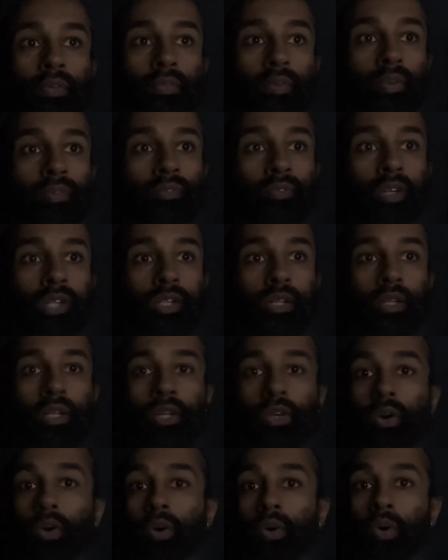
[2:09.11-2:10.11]
efficiently,
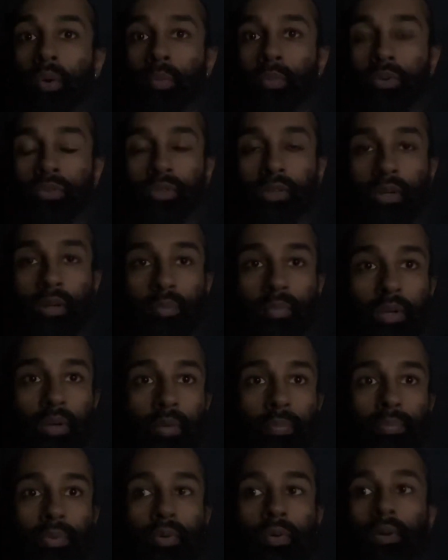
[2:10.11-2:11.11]
your hormones are going to be
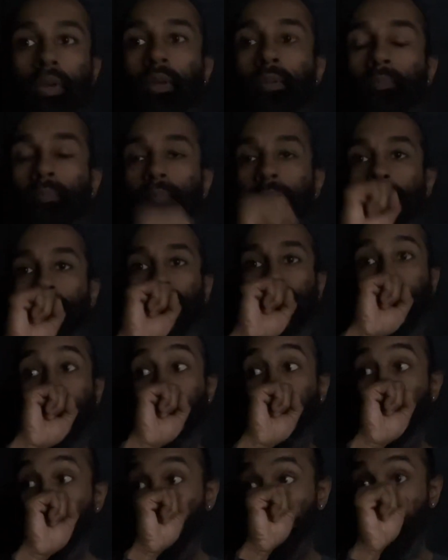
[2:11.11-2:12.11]
on point. Your
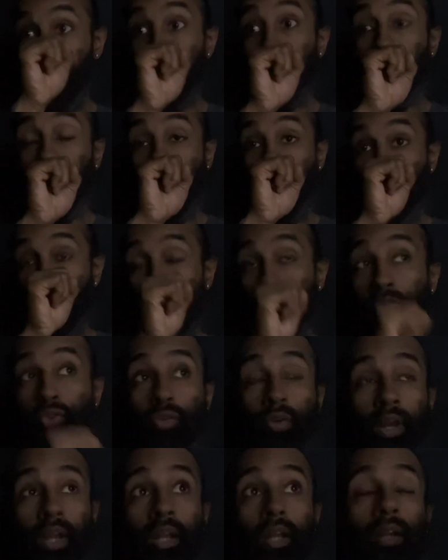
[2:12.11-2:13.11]
mood is going to be
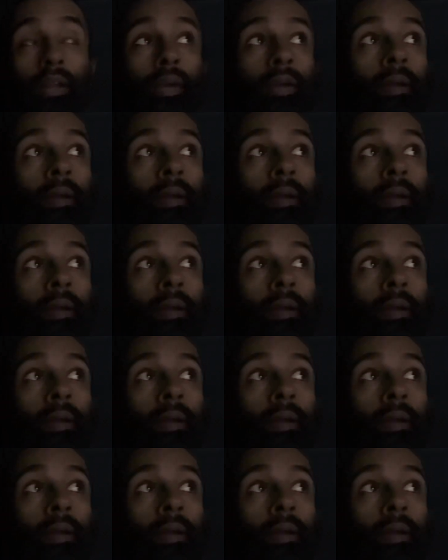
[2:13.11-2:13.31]
great.